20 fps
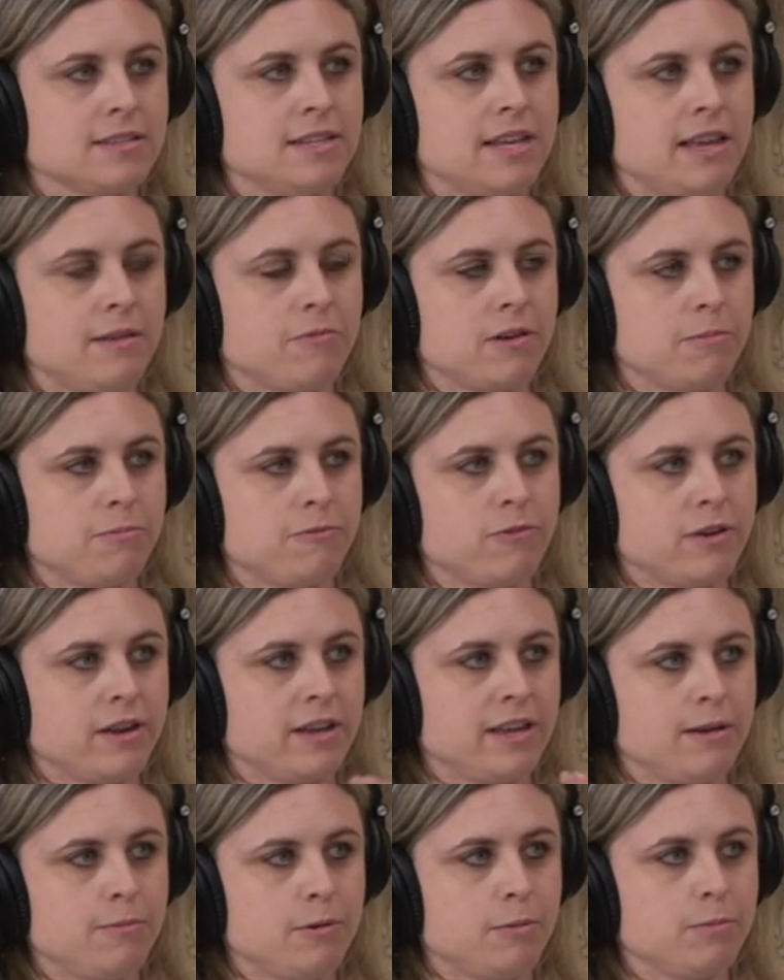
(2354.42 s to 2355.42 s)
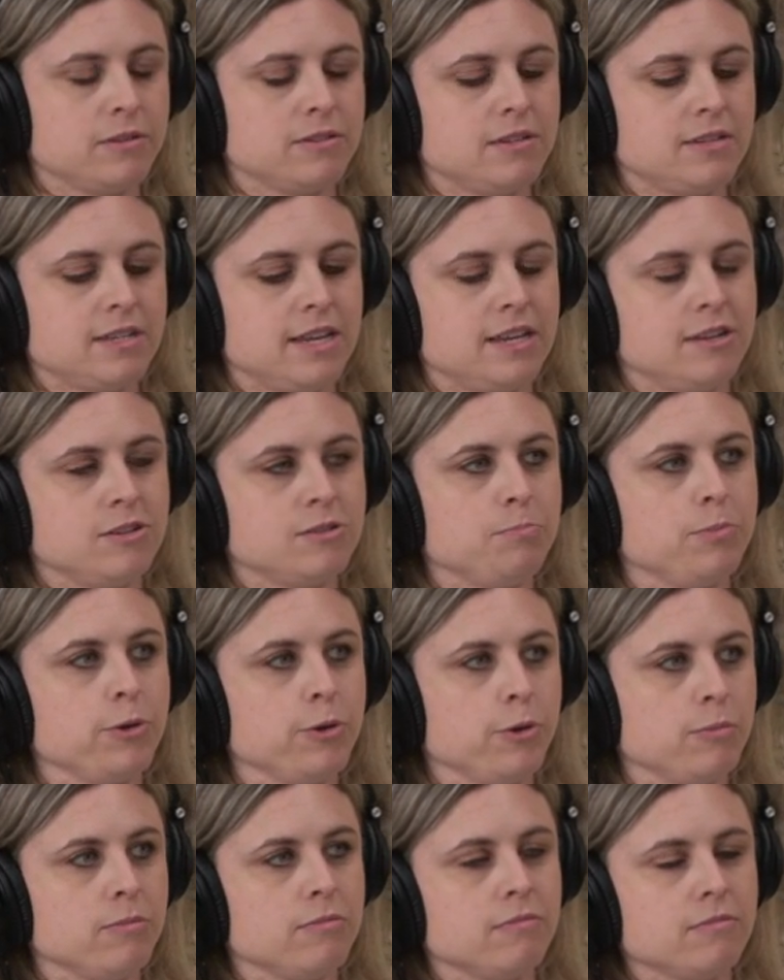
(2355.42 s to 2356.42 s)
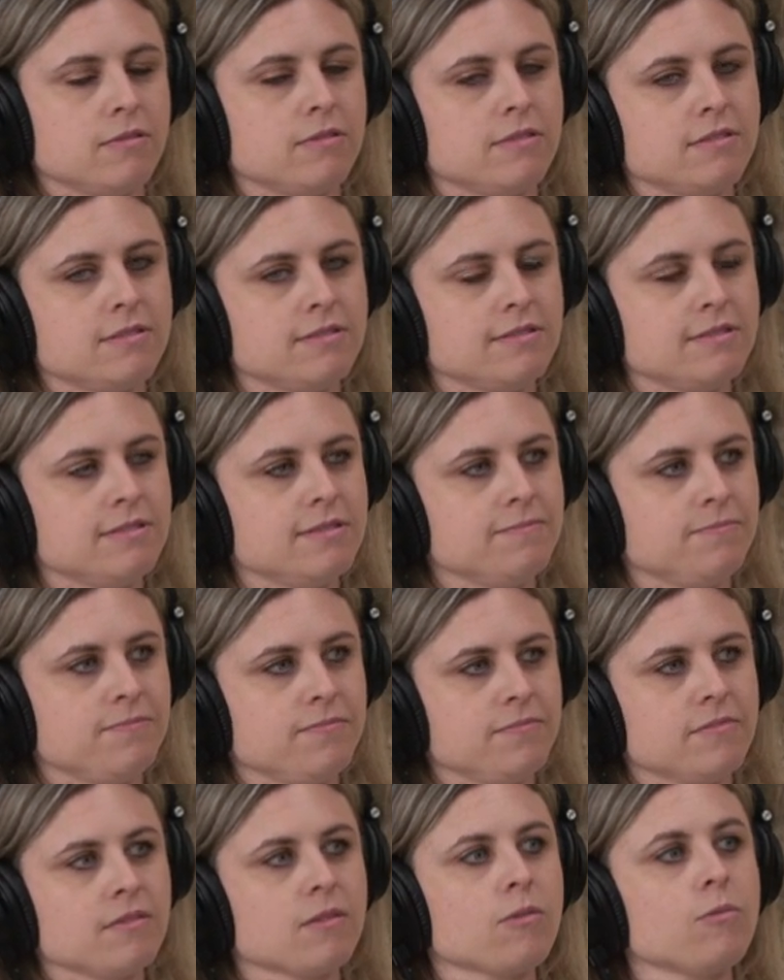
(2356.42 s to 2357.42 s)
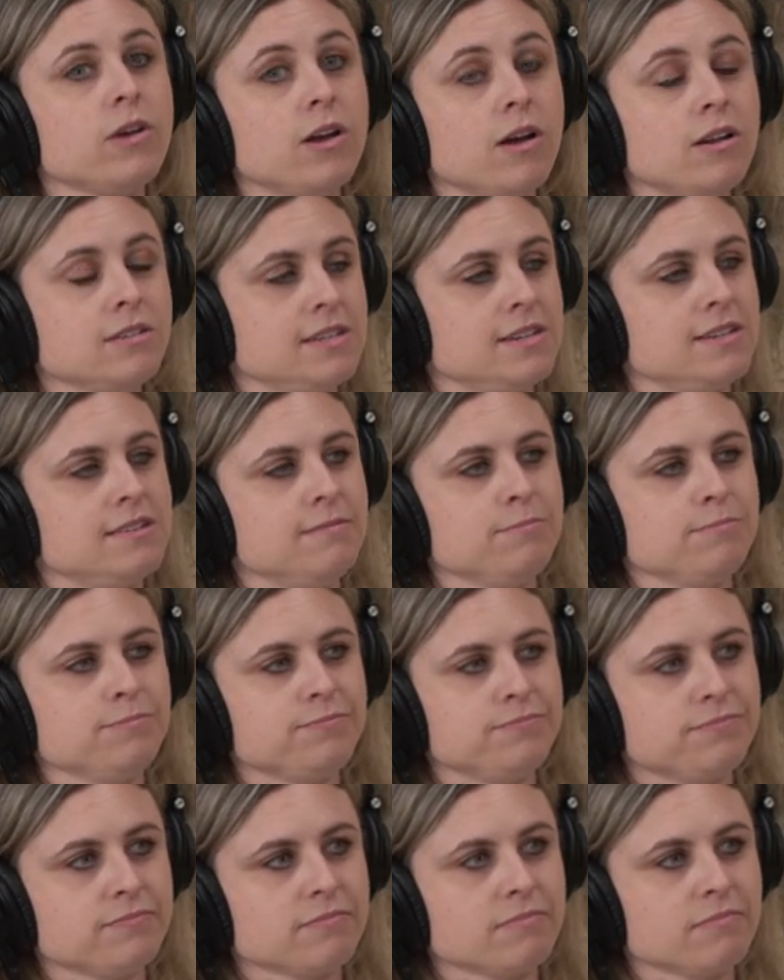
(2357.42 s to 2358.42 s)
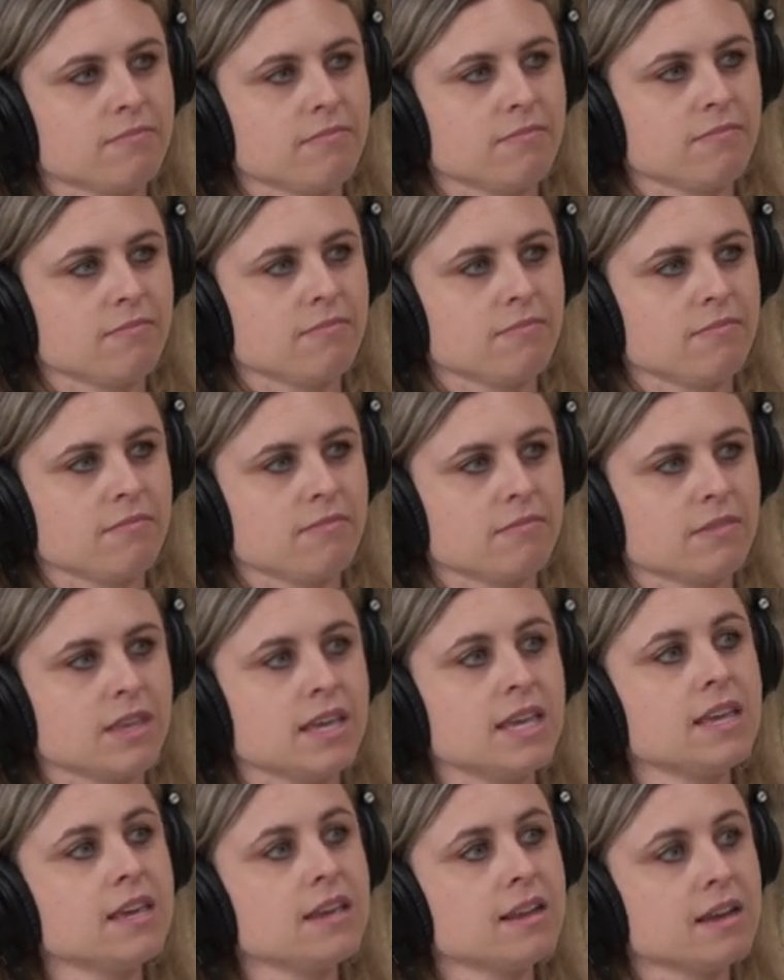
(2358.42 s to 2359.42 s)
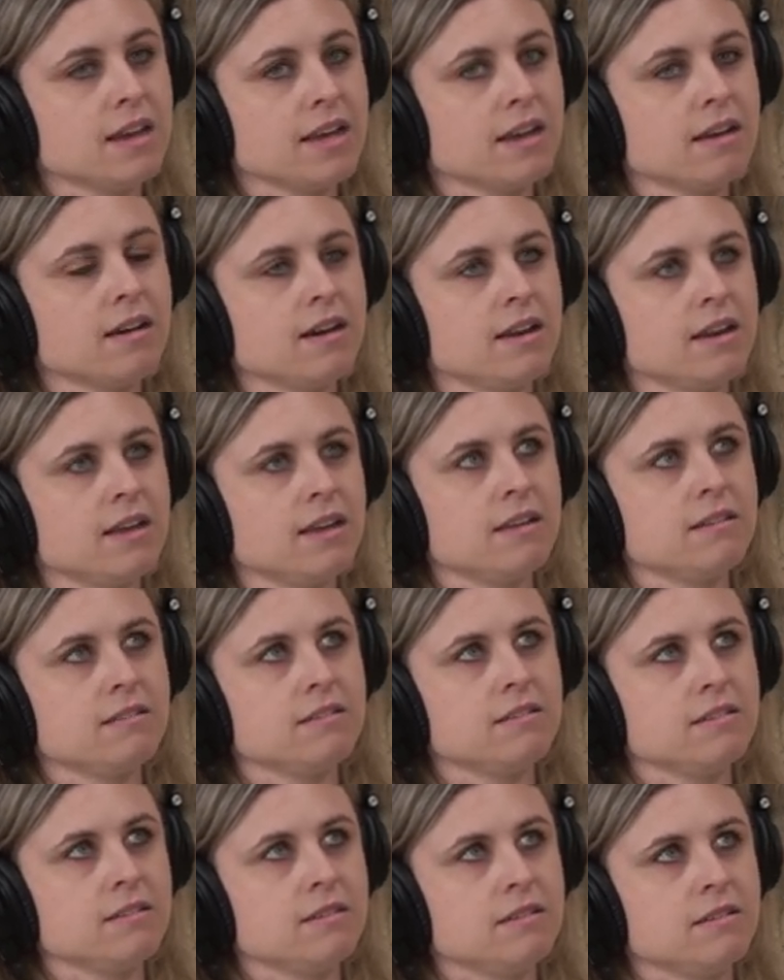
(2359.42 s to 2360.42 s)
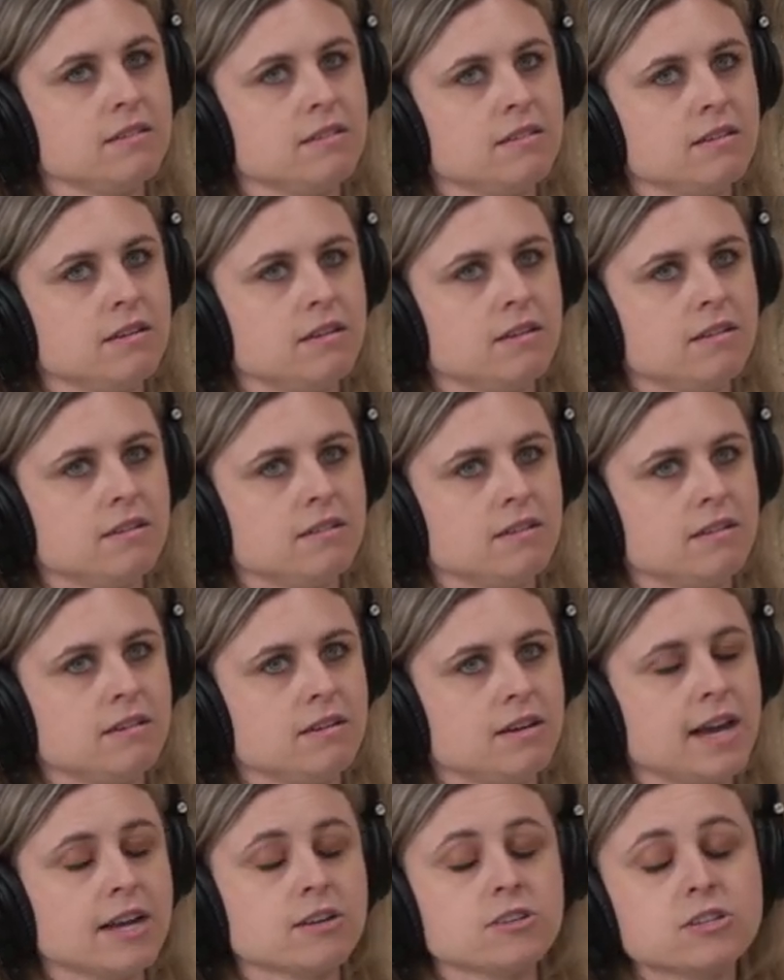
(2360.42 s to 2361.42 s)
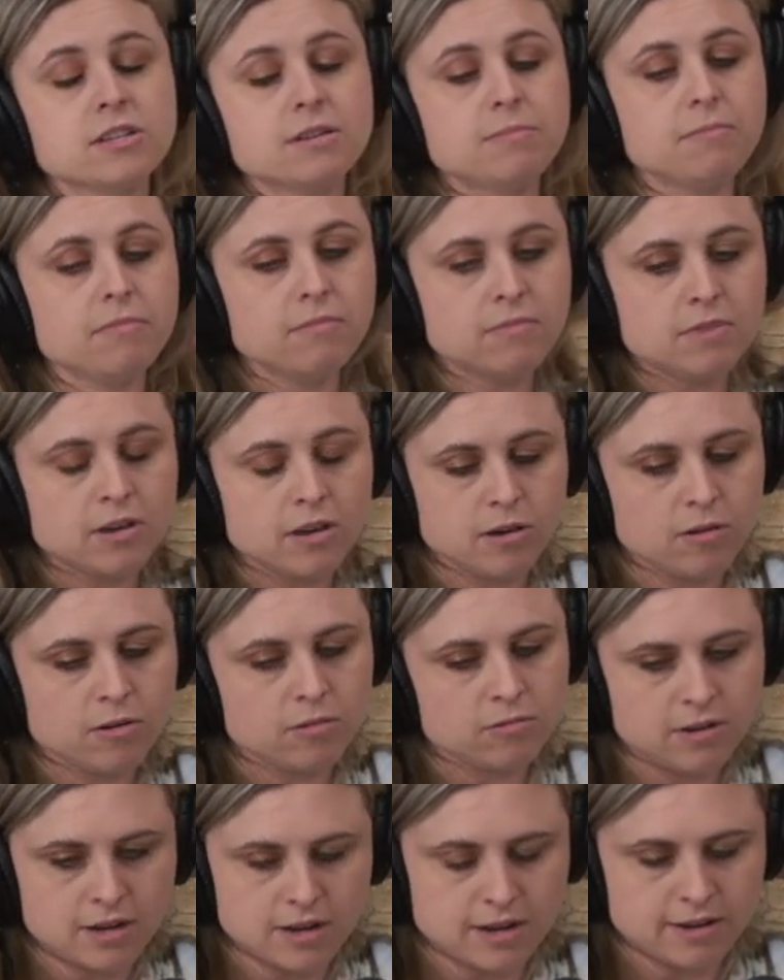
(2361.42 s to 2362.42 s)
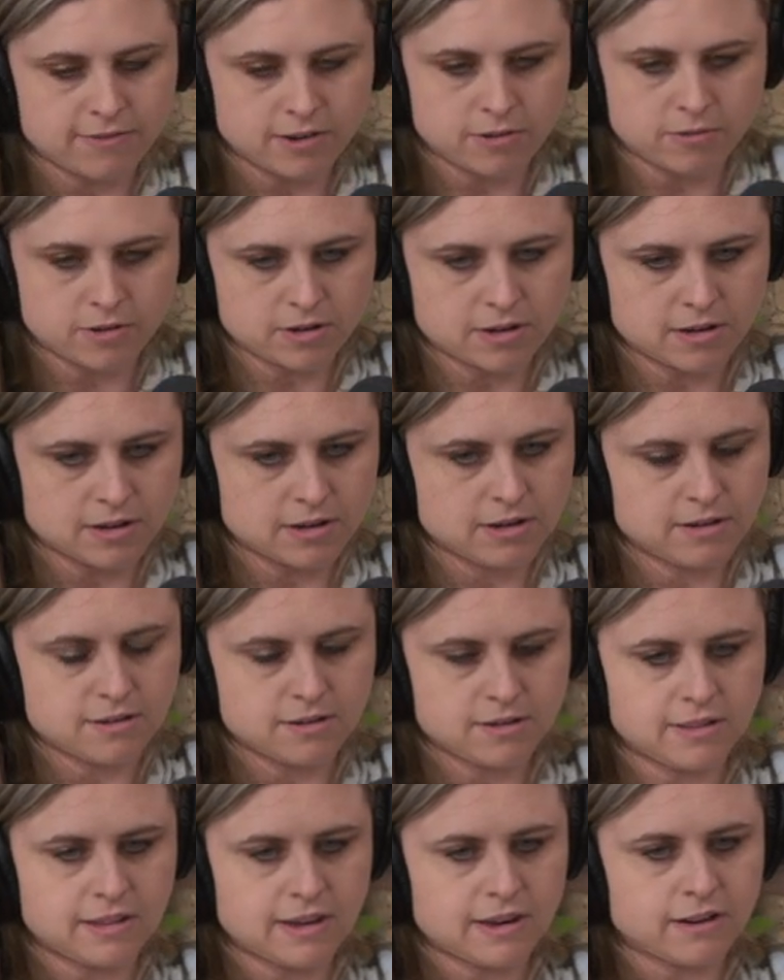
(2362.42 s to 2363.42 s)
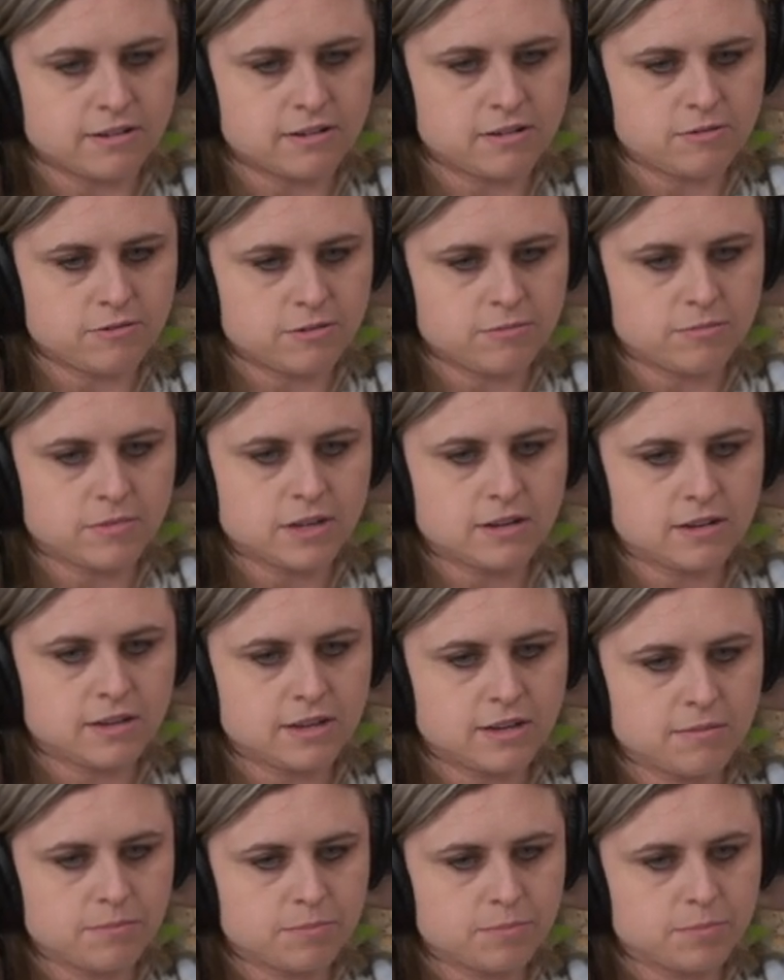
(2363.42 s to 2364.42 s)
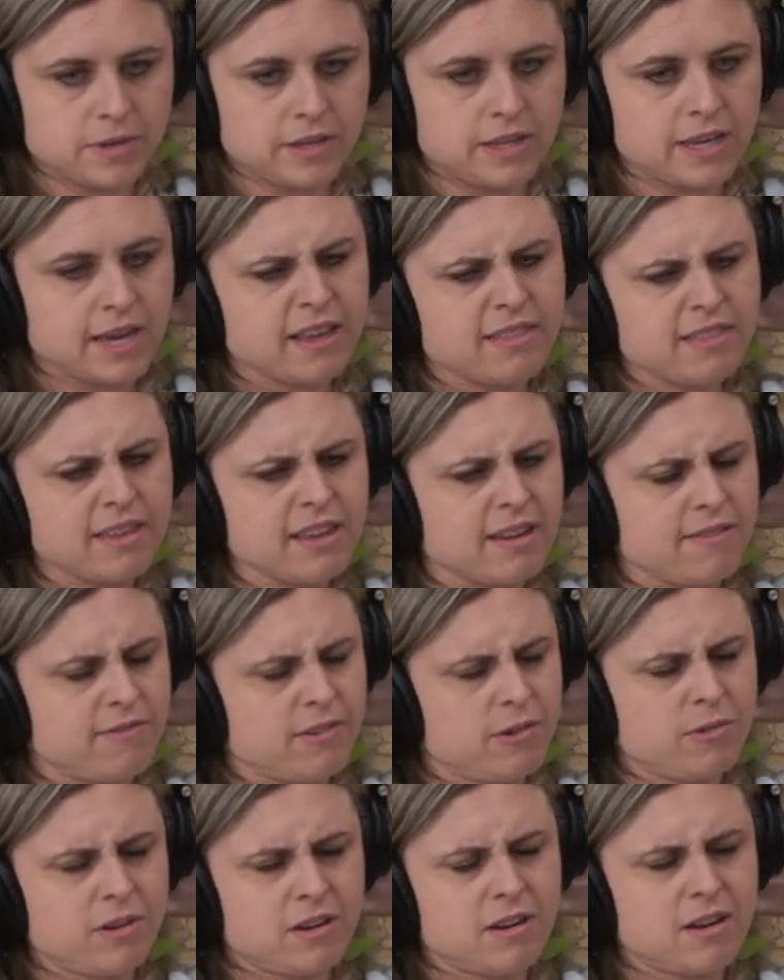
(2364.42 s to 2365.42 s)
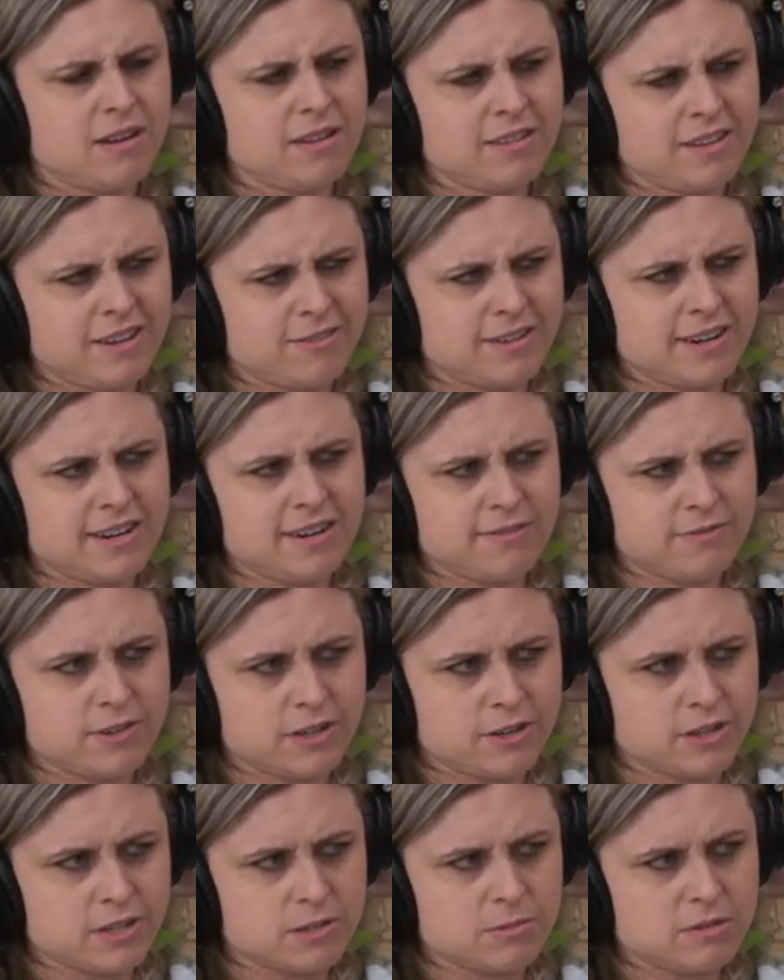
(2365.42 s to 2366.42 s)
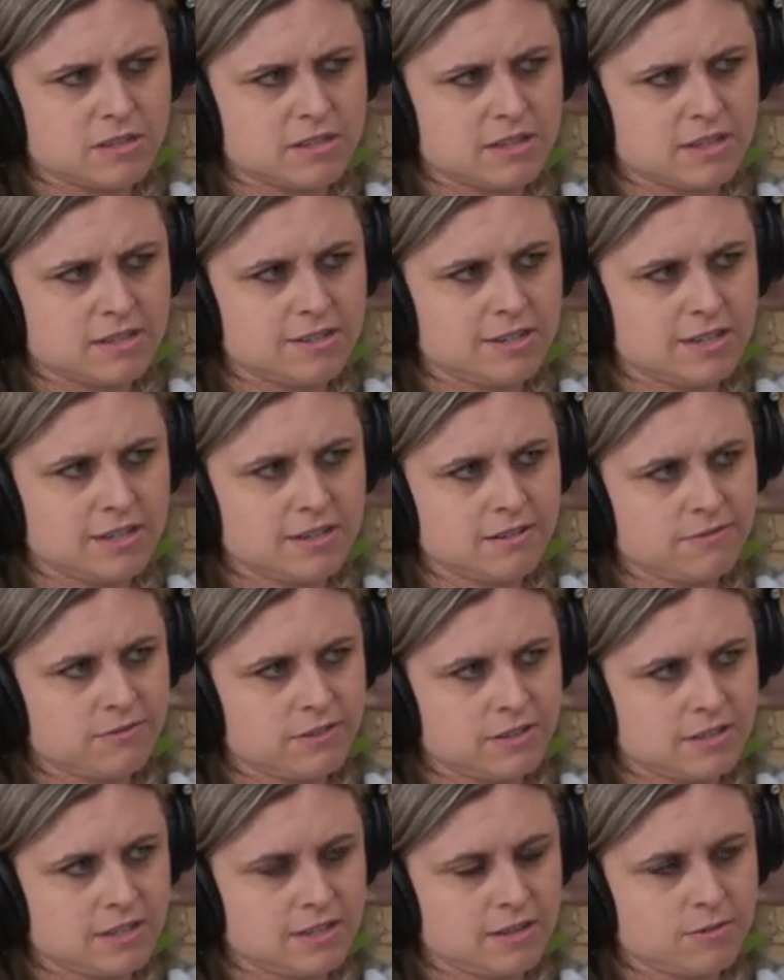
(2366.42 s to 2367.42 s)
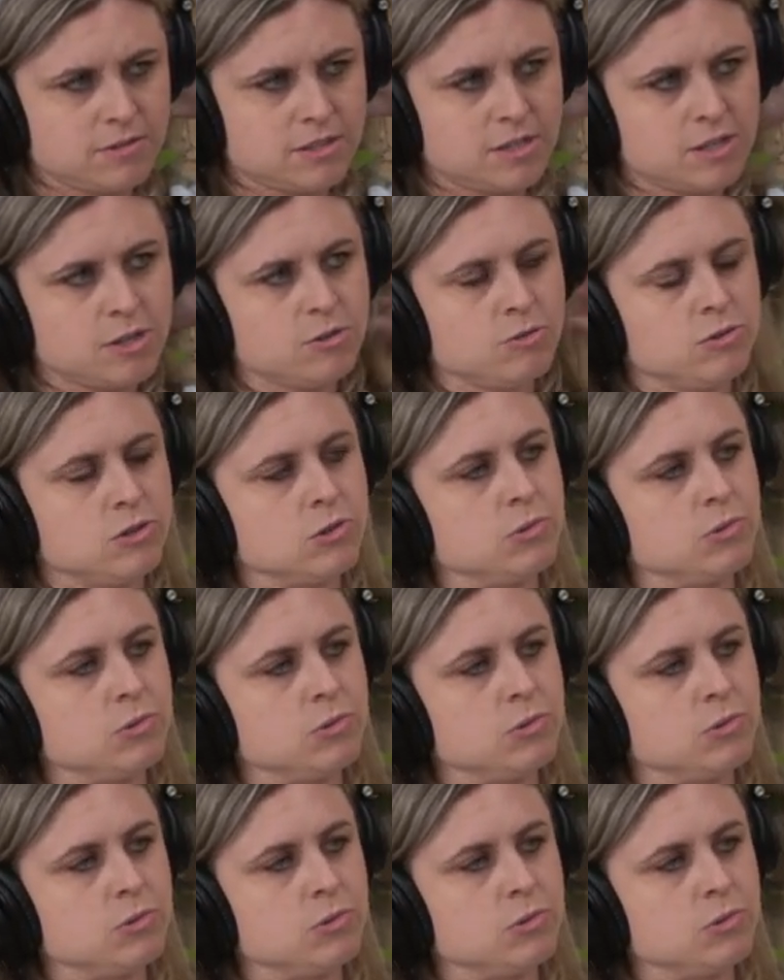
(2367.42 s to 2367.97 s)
name right before I came up on stage. Boom. Did he have COVID? We all did. He and I got it. Actually, no, not everyone got it in that green room that night. But yeah, I think everyone got it like right after Christmas last year. It feels like it was a huge